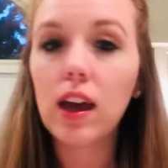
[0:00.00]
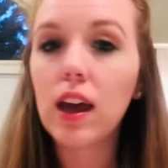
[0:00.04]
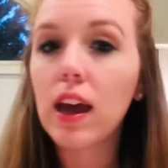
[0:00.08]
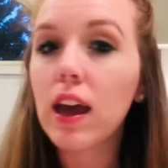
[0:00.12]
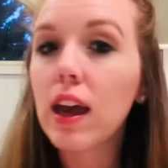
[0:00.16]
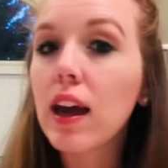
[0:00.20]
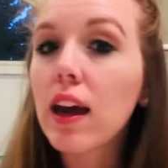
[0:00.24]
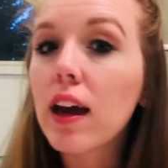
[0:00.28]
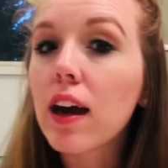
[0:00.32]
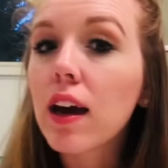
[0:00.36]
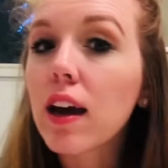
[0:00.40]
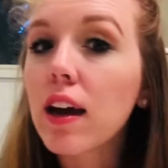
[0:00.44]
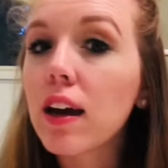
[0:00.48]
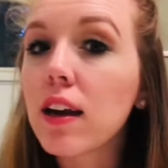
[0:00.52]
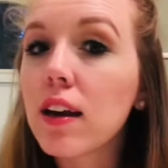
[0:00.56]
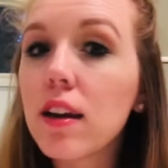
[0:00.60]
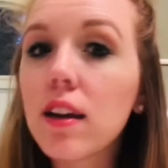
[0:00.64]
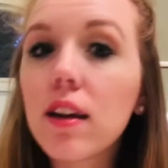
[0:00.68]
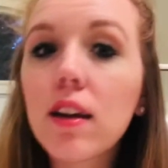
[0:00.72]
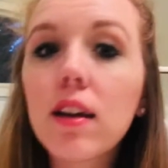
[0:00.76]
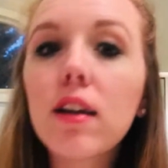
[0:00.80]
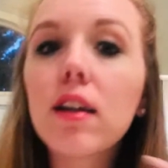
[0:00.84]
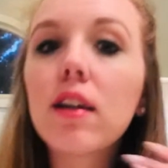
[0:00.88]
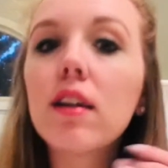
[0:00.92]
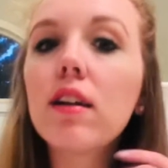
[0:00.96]

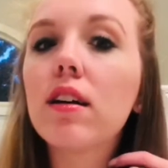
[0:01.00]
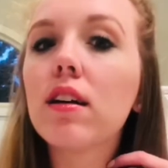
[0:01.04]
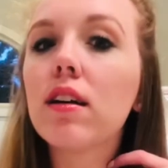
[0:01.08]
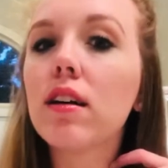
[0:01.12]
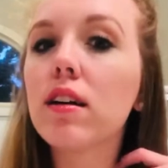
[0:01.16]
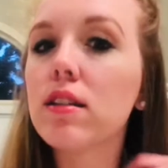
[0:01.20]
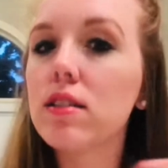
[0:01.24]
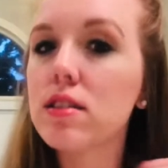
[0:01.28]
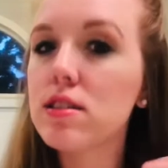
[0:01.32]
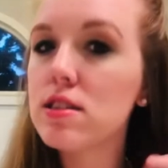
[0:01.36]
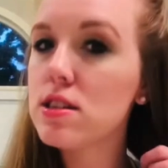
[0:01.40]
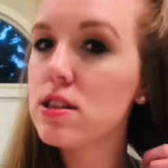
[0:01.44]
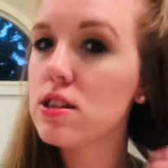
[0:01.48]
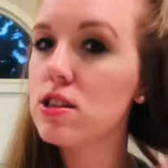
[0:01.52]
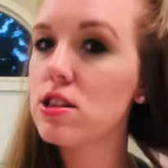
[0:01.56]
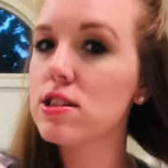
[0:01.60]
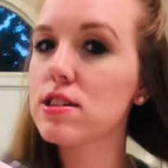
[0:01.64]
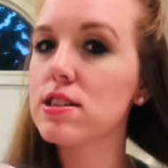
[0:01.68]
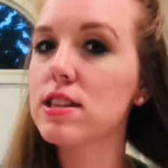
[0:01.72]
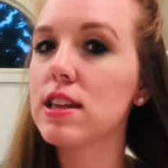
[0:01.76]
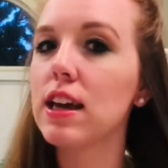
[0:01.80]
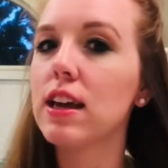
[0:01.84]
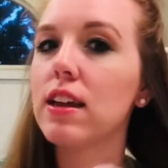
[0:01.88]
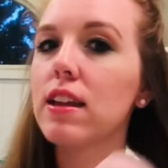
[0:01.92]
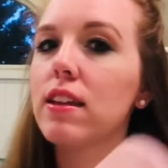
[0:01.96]
And to
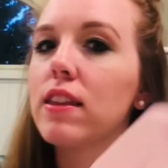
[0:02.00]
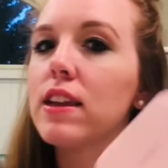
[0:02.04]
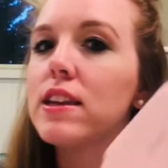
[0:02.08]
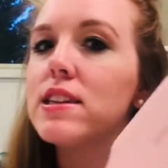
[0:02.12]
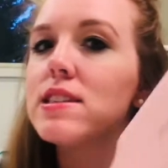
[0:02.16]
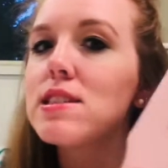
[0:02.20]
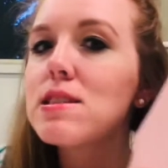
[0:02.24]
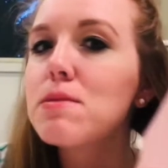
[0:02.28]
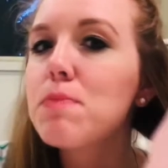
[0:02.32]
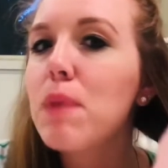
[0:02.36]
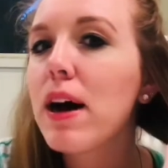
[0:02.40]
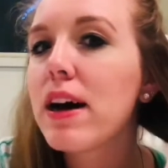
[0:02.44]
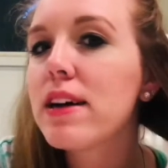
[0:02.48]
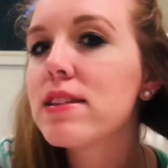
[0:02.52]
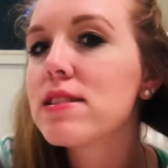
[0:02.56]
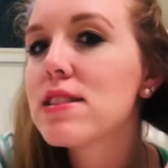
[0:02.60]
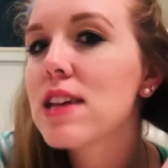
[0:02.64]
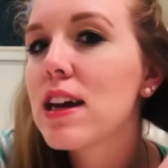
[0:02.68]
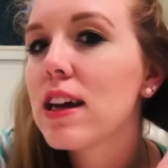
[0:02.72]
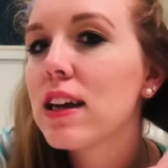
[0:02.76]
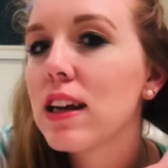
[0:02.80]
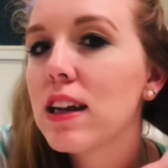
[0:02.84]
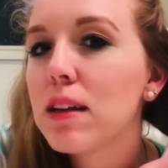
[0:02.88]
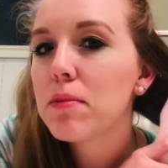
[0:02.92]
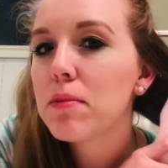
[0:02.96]
just get these spots
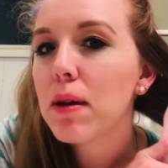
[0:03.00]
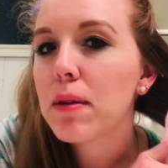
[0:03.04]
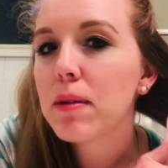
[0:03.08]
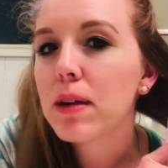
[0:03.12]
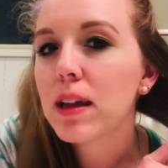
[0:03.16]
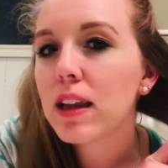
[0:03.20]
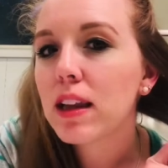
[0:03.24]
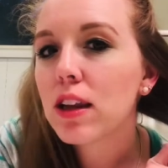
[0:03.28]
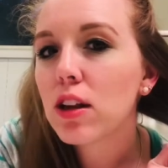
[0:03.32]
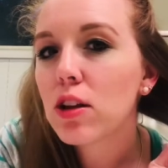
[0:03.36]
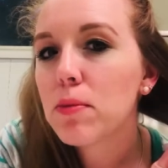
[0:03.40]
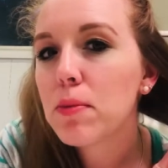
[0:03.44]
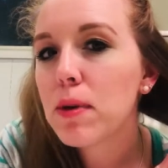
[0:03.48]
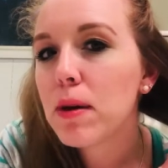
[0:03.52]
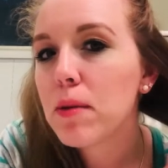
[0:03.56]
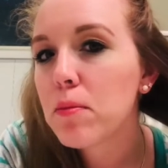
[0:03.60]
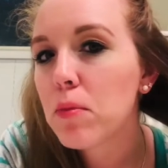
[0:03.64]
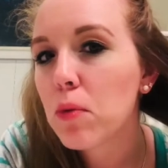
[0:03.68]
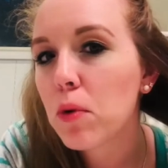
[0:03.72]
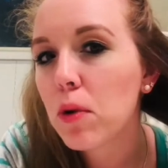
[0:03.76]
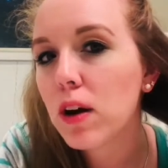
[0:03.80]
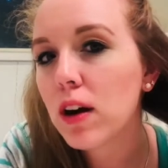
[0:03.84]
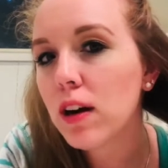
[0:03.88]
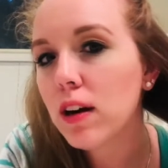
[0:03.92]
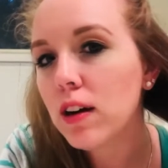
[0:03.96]
that maybe a little bit
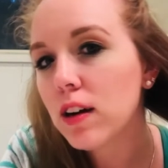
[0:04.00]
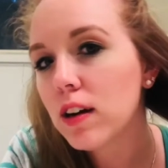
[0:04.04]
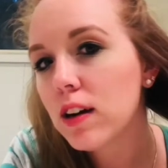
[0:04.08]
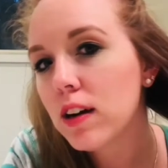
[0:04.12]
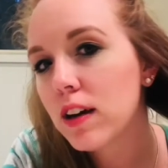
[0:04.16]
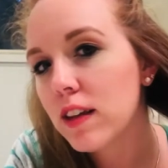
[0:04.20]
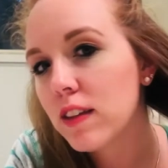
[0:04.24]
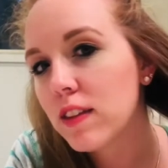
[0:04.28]
more.